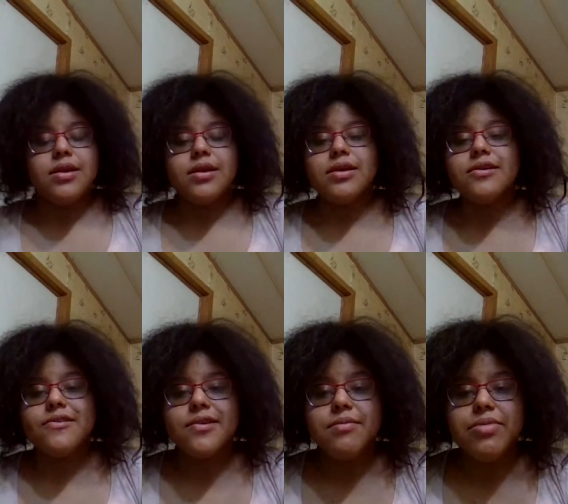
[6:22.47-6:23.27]
now there are
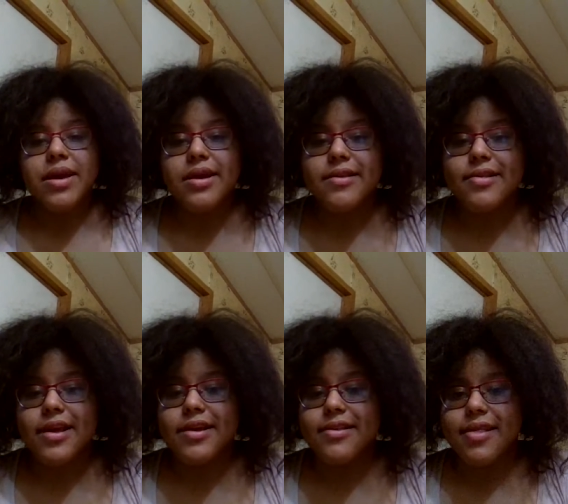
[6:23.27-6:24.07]
some things
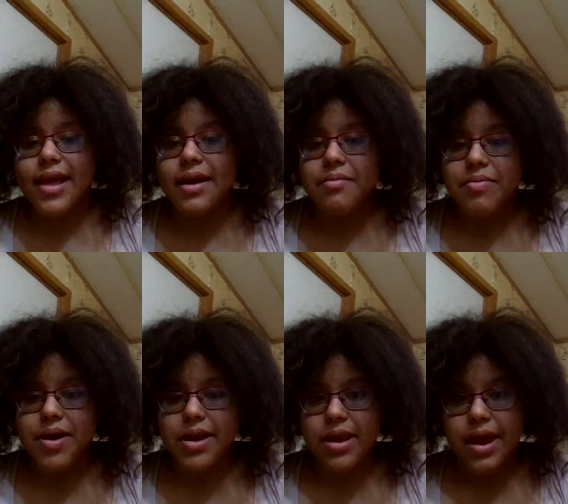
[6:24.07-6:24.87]
that it's not
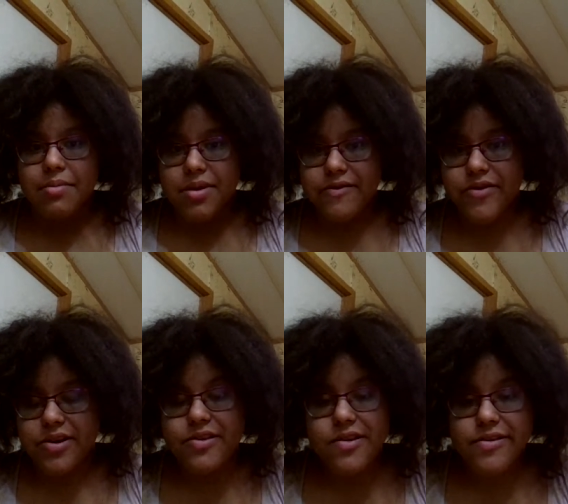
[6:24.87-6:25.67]
probably not meant for
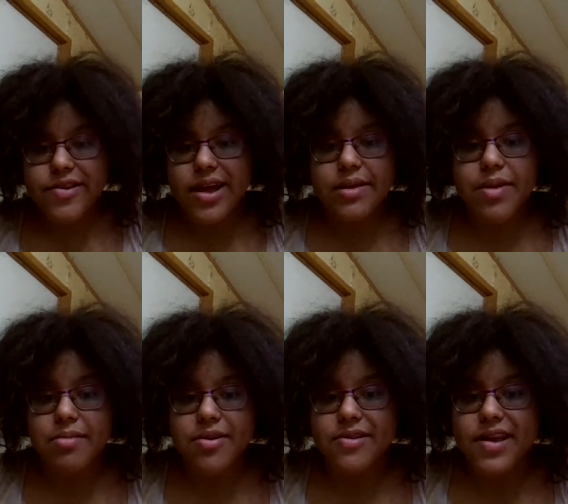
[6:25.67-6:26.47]
us to understand, maybe
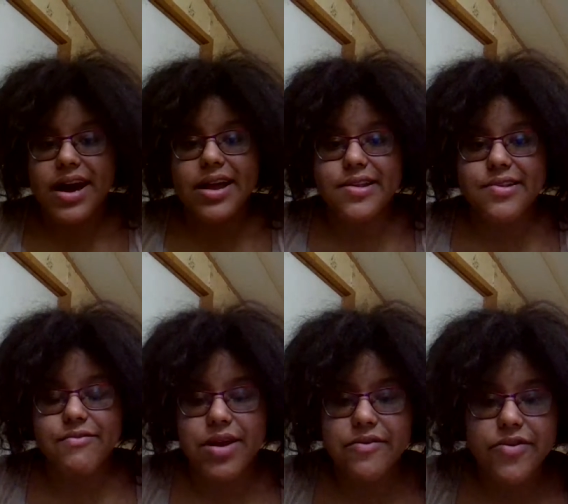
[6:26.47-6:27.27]
because God
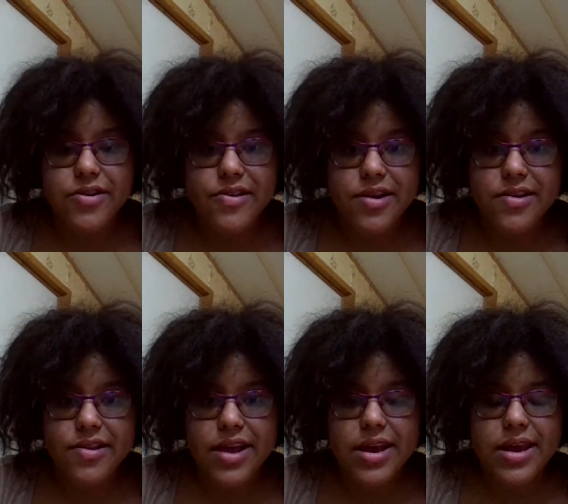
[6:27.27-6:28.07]
isn't ready for us to
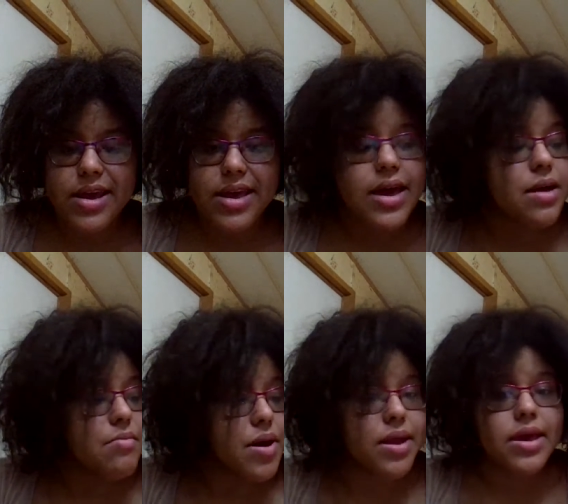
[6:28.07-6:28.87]
understand that yet,
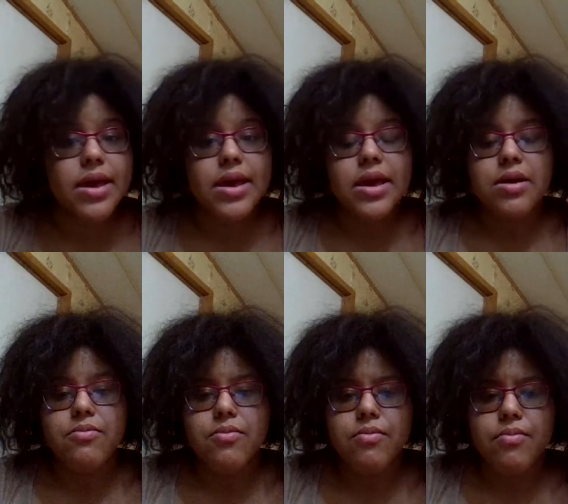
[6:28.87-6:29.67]
but
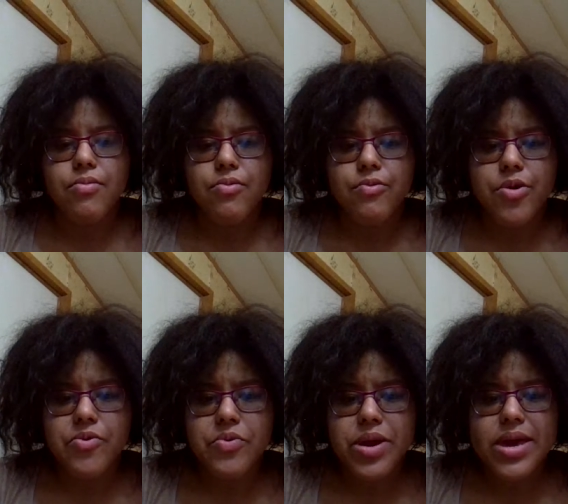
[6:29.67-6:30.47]

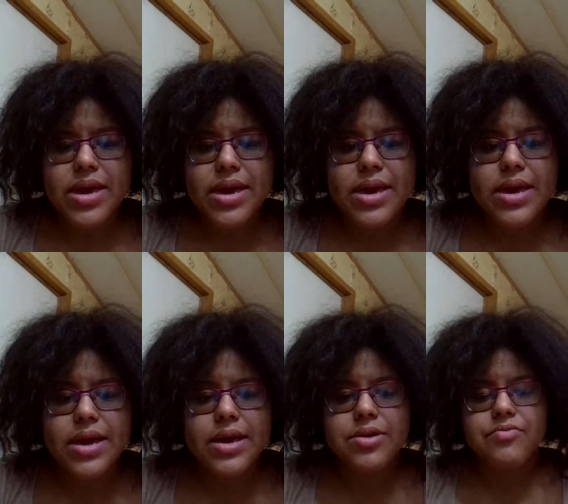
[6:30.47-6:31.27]
when we
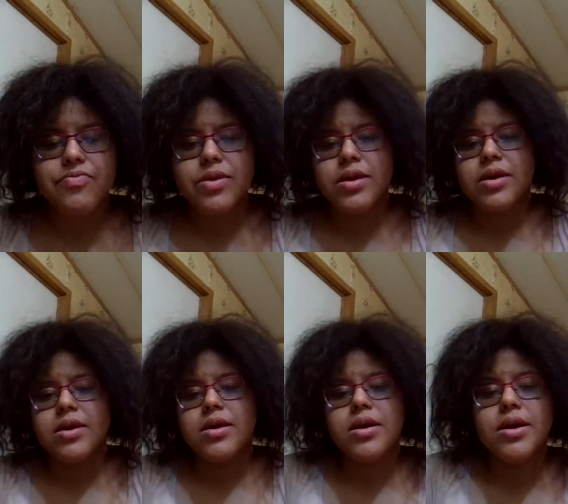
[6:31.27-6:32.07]

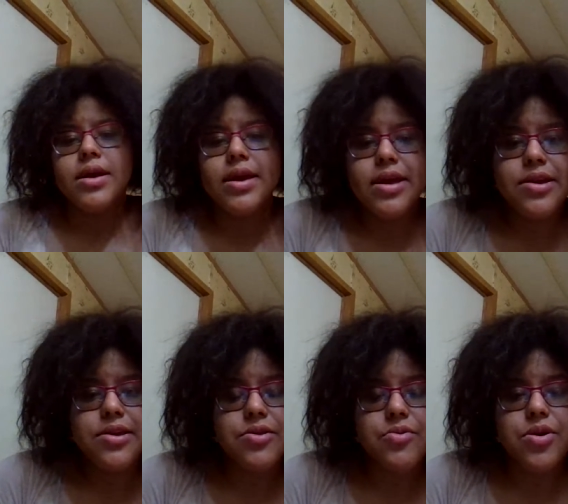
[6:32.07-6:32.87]
hear
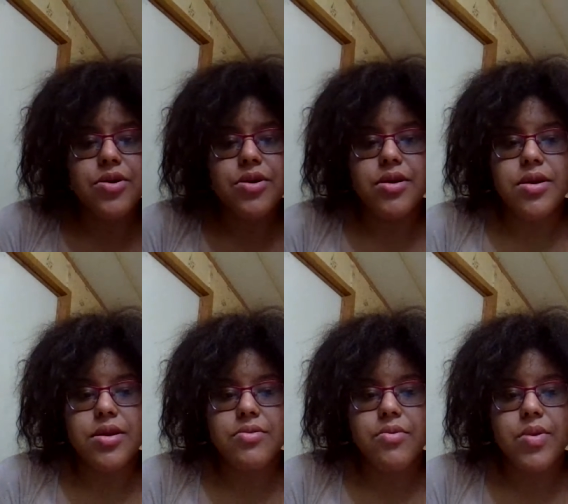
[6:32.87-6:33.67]
the word,
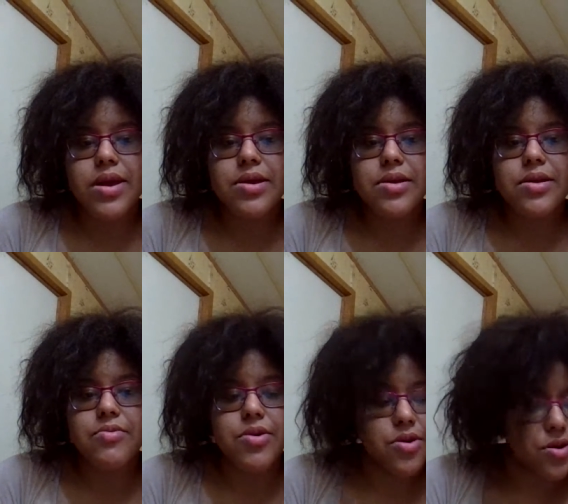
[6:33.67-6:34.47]
when we hear the
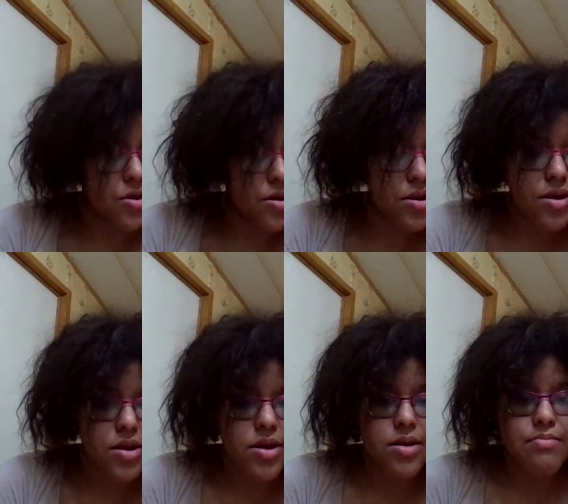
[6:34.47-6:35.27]
word,
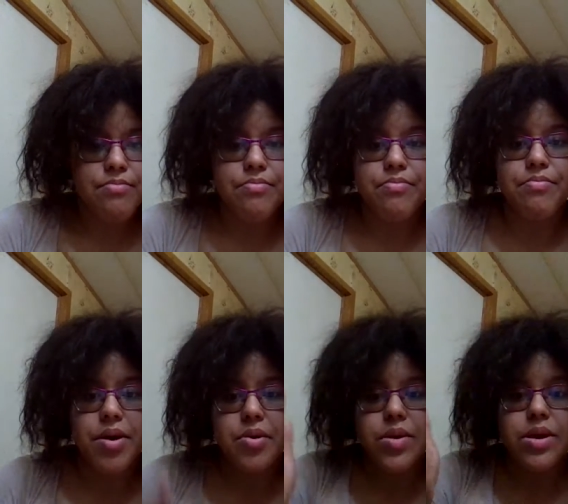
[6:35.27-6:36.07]

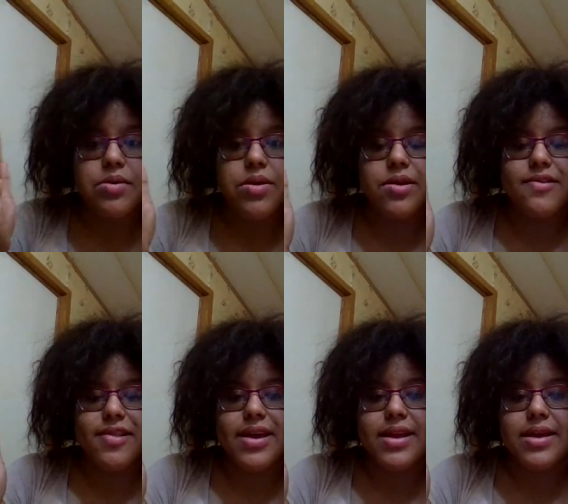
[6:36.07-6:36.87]
but we don't
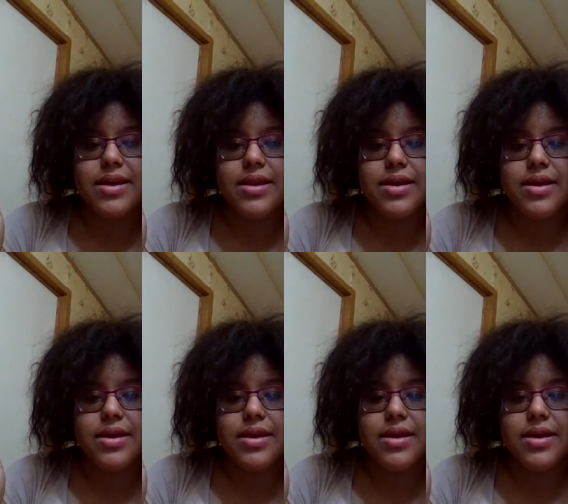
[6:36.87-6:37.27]
understand it,